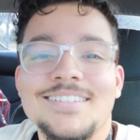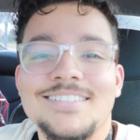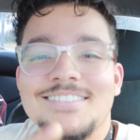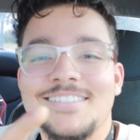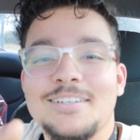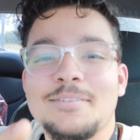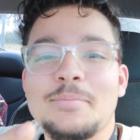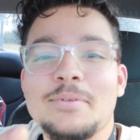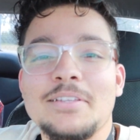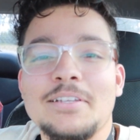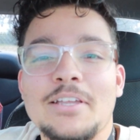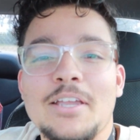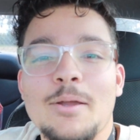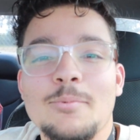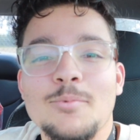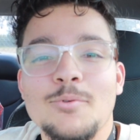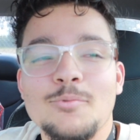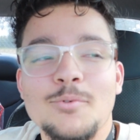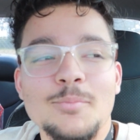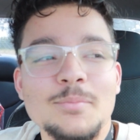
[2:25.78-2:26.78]
she's gonna be the
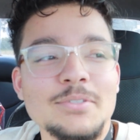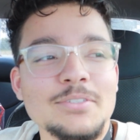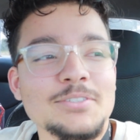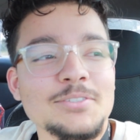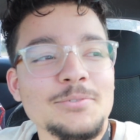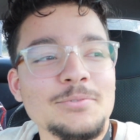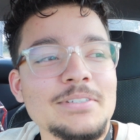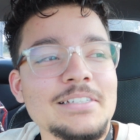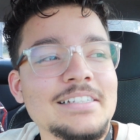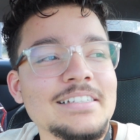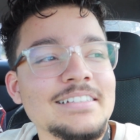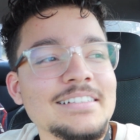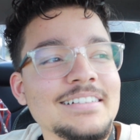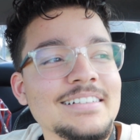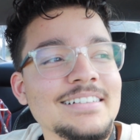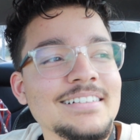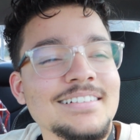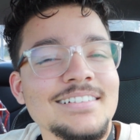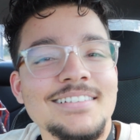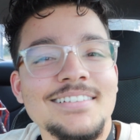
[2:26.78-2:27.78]
camera woman, so we
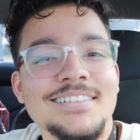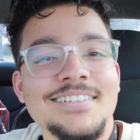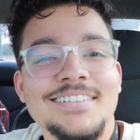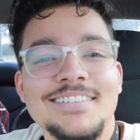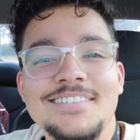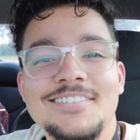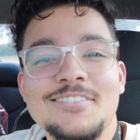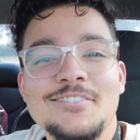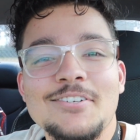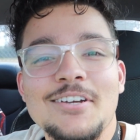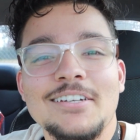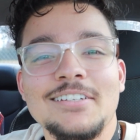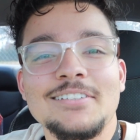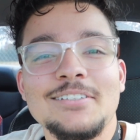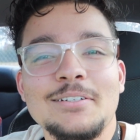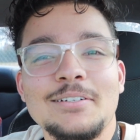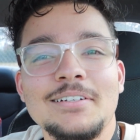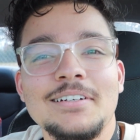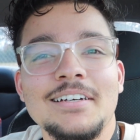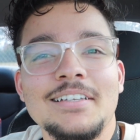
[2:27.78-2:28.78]
can try to
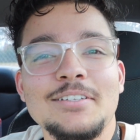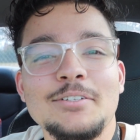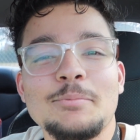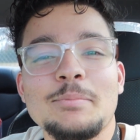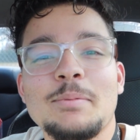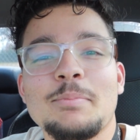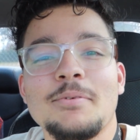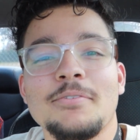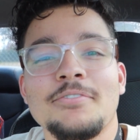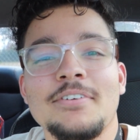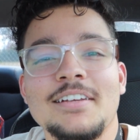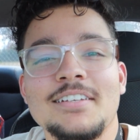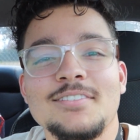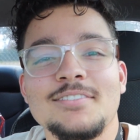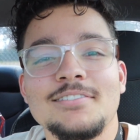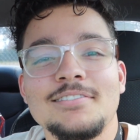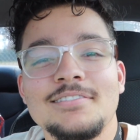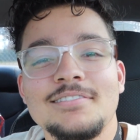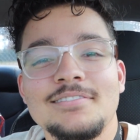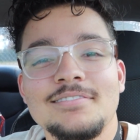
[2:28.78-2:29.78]
look a little bit
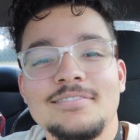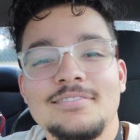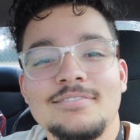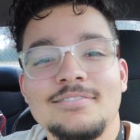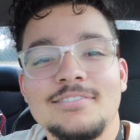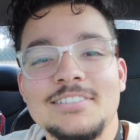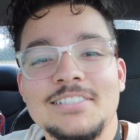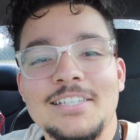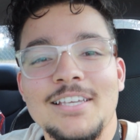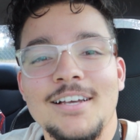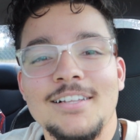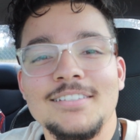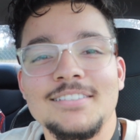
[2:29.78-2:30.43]
professional. We'll see y'all